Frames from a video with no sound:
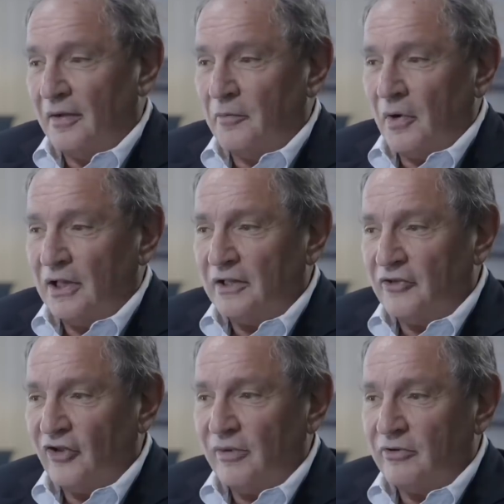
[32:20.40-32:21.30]
while at the
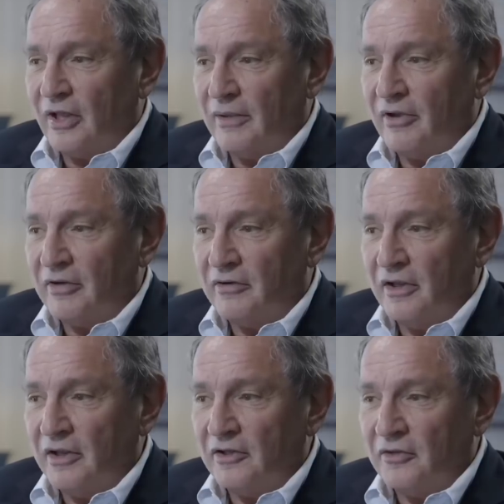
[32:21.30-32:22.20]
same time
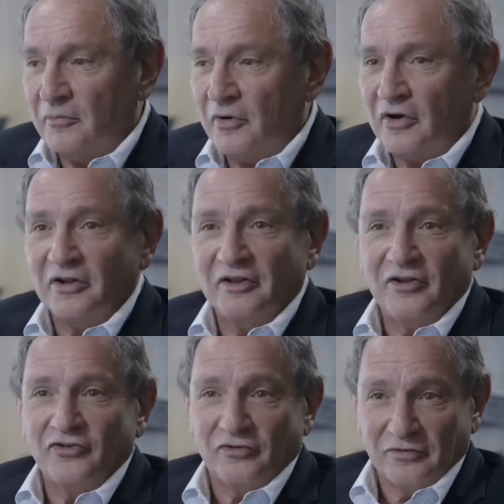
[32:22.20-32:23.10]
guaranteeing the American
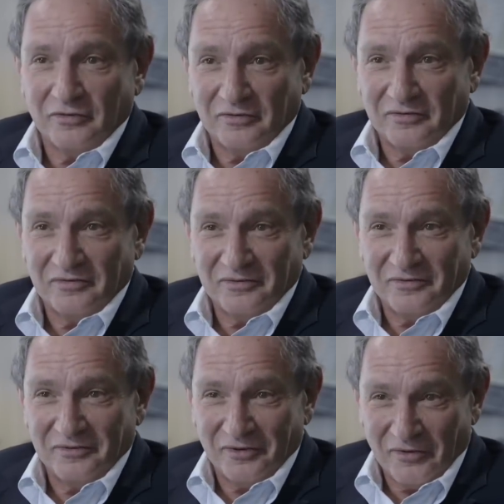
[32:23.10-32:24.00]
attention
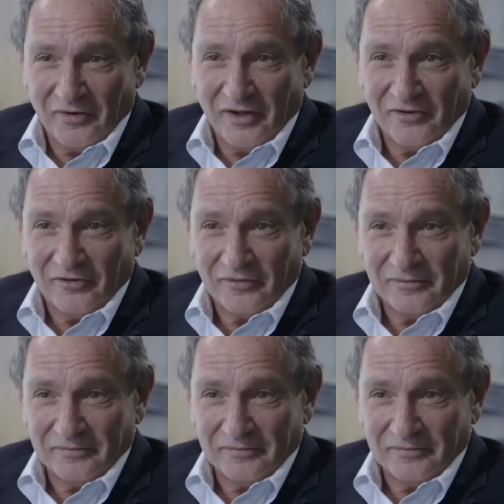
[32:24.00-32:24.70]
to their needs.